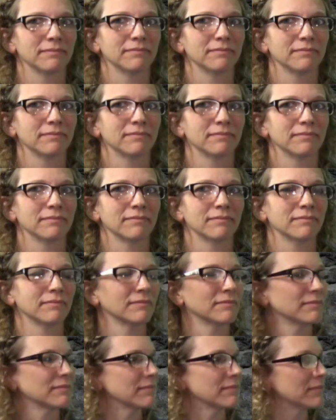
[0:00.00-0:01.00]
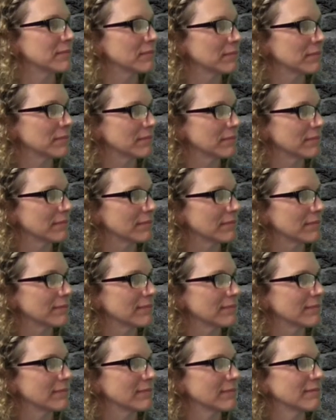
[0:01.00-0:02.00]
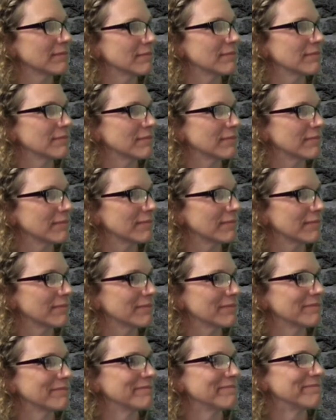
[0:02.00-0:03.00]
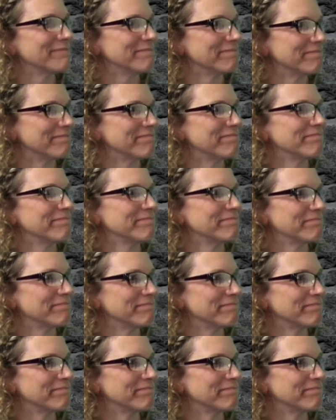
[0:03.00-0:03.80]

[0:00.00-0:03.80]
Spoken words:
(not speaking)